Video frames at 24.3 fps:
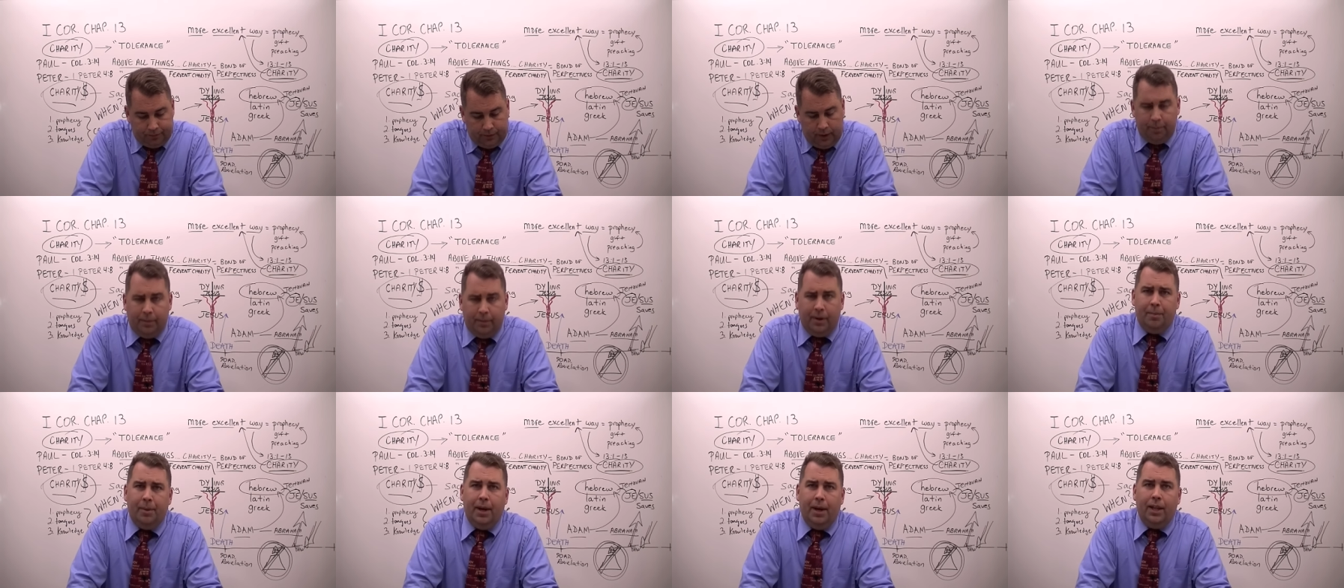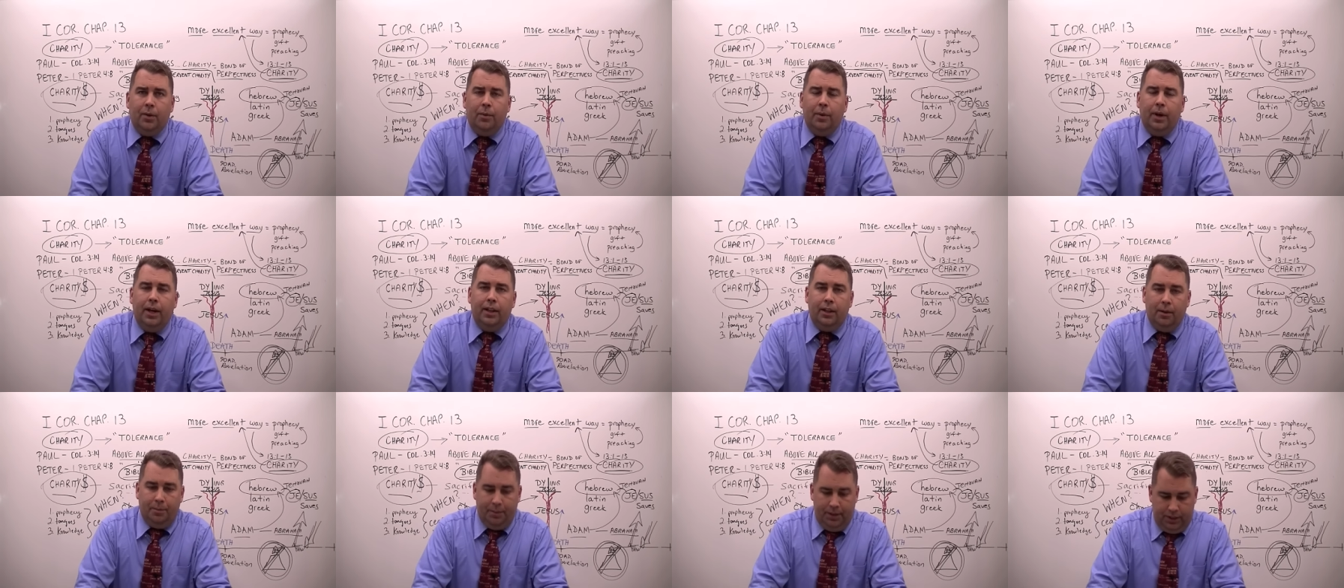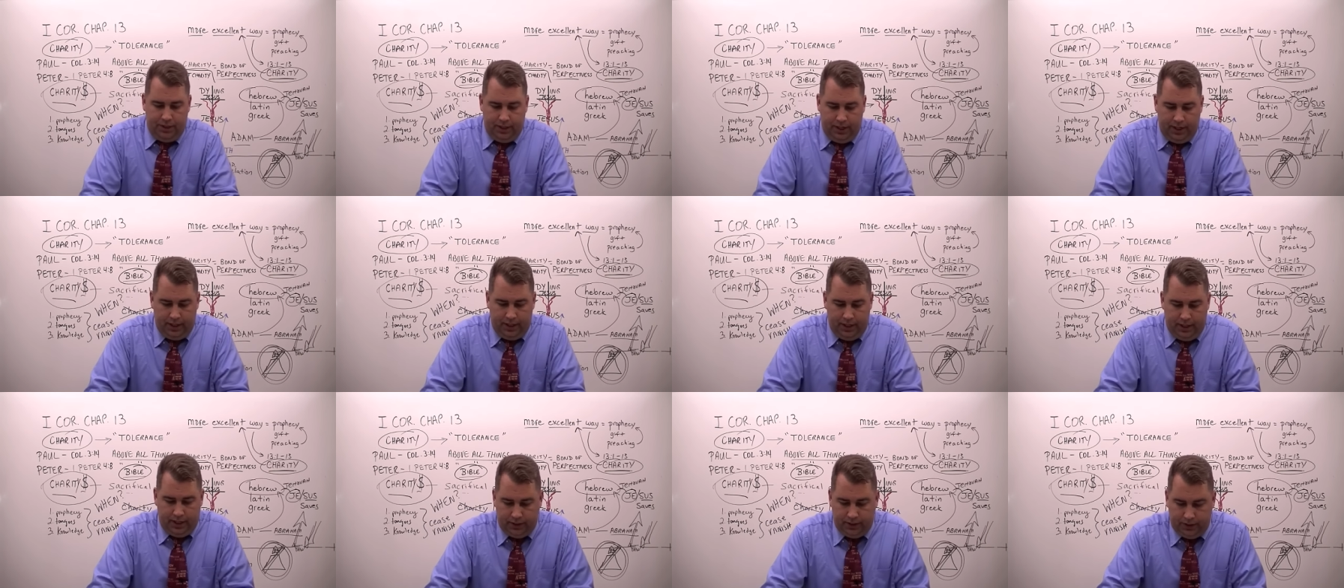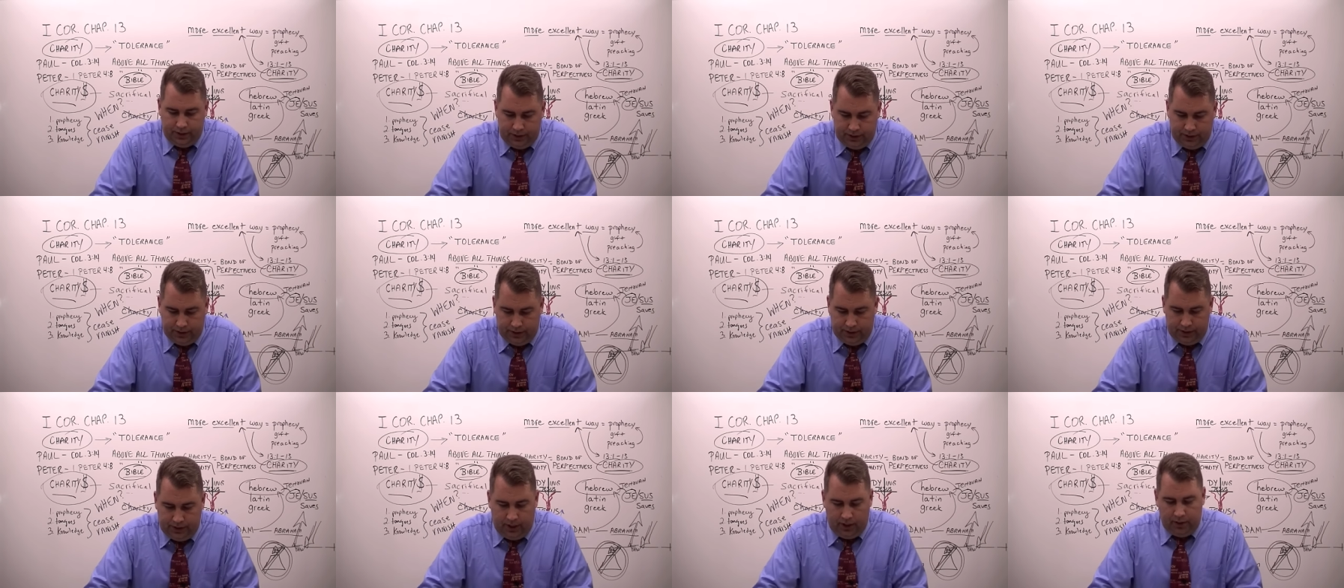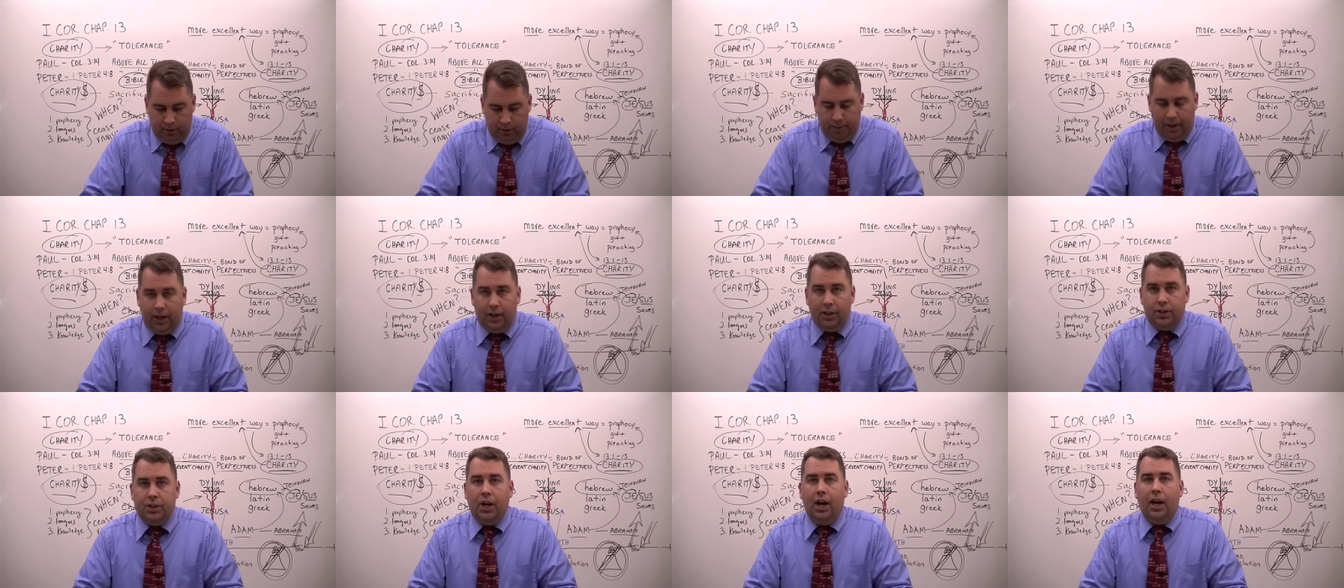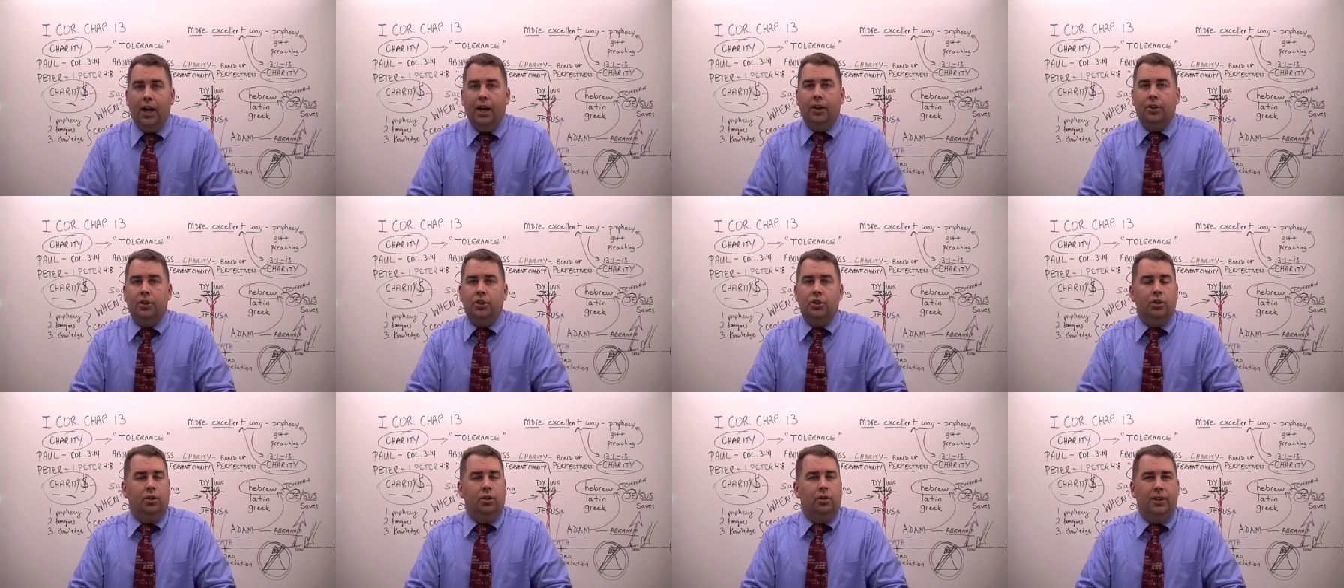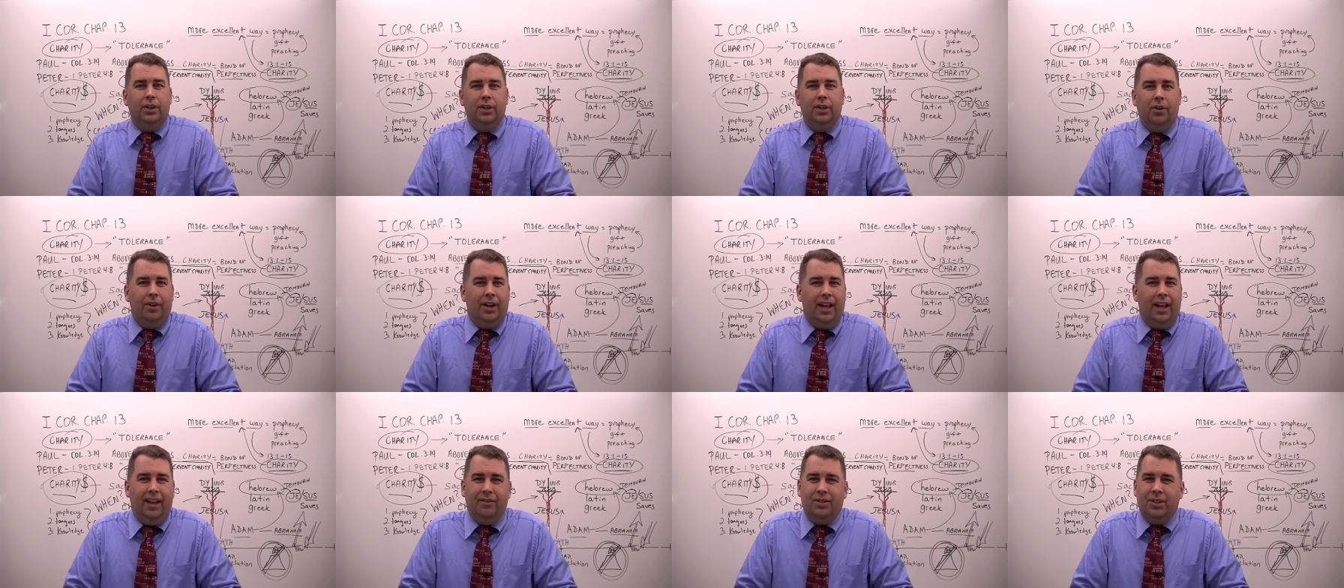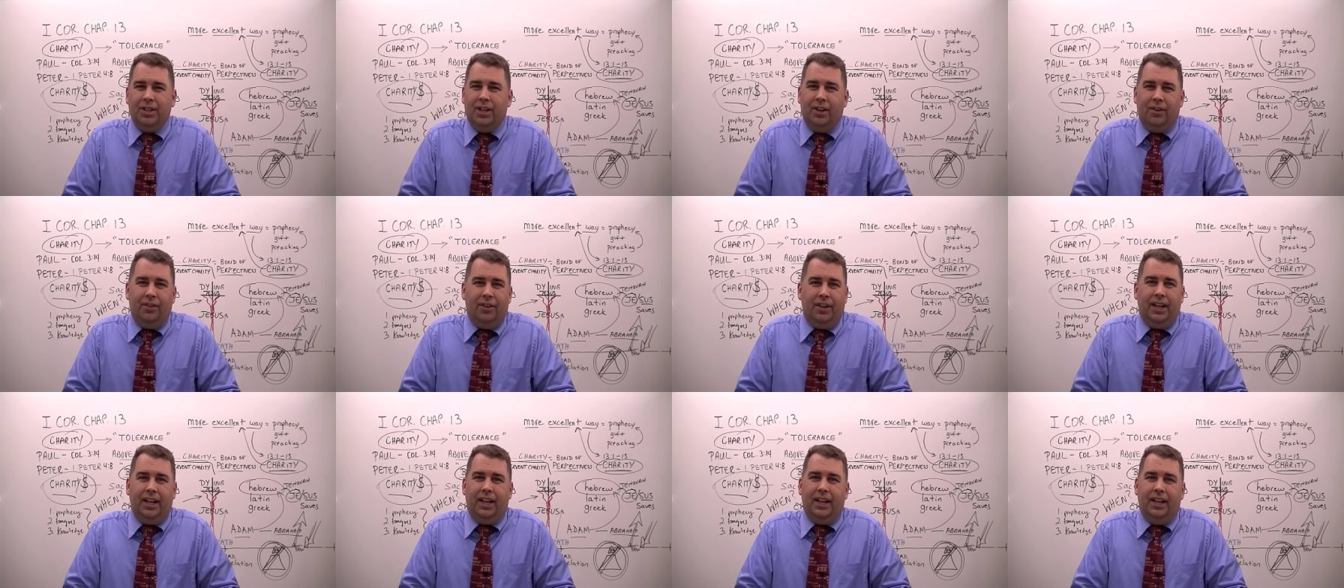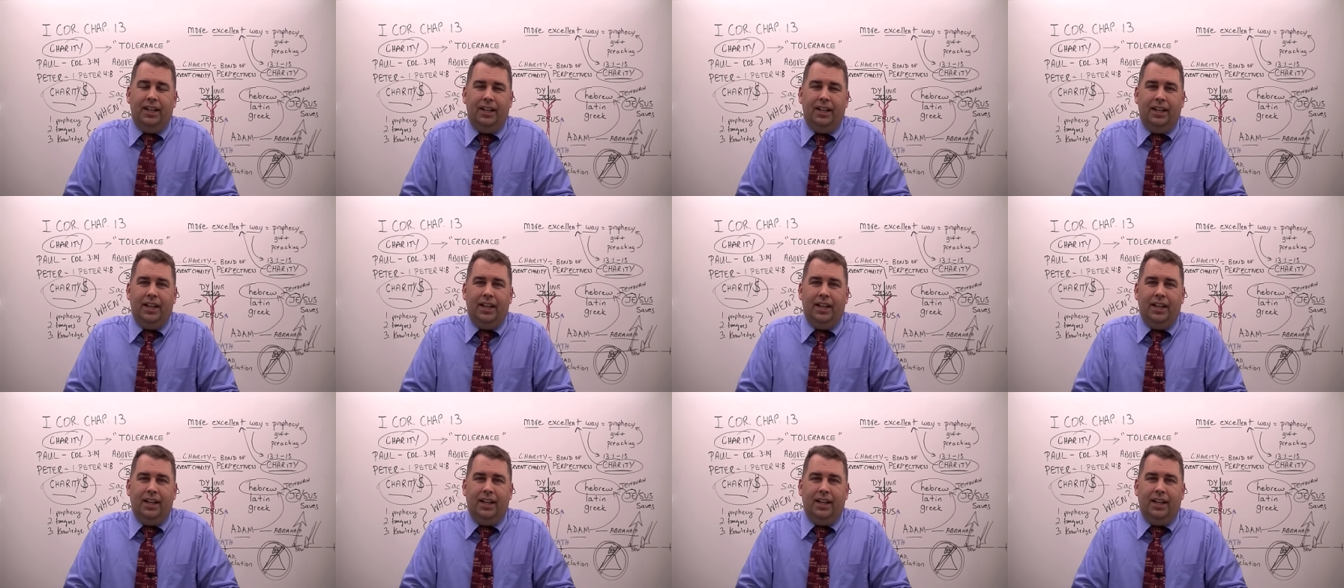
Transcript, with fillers: And, and by the way, let me say this since he's talking about a child, children don't have charity.